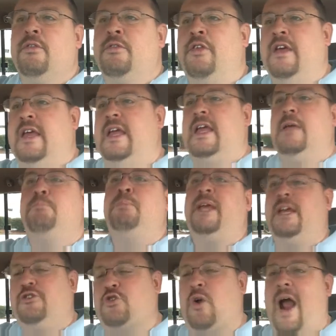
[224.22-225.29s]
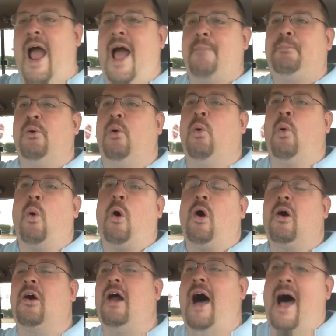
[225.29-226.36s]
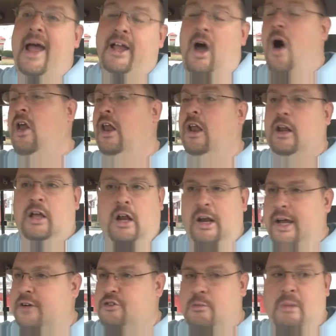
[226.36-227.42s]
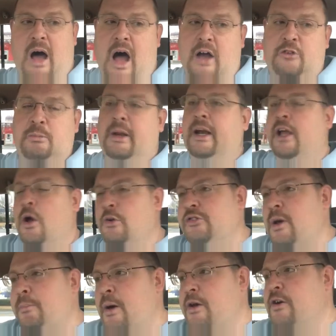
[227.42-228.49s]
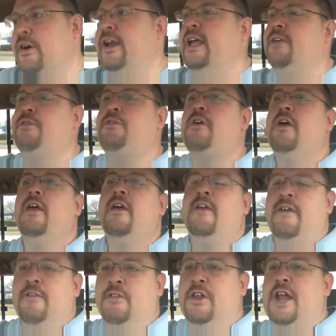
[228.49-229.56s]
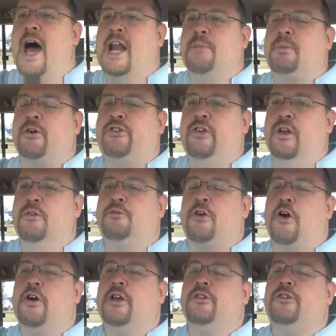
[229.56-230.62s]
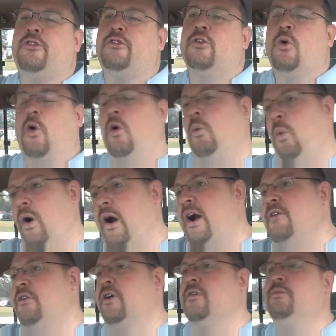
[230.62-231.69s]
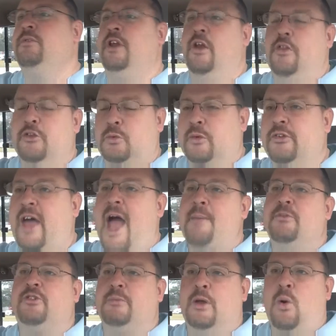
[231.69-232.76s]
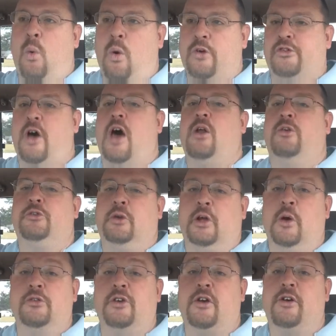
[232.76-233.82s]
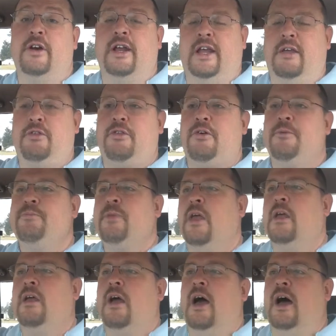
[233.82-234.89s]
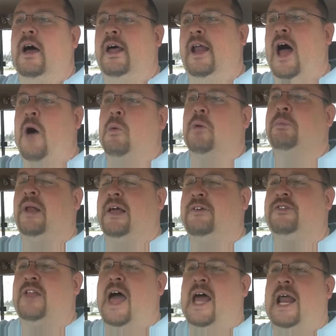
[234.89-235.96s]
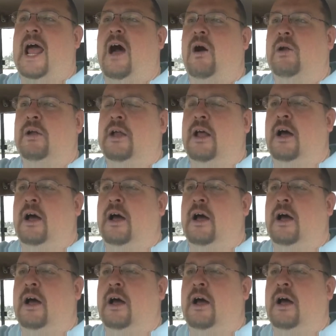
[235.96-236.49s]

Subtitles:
the P-trap, or I call it a collector box, but it goes up underneath the 90% furnace, or wherever, this one happens to be horizontal, so it goes underneath. And I'll replace that out.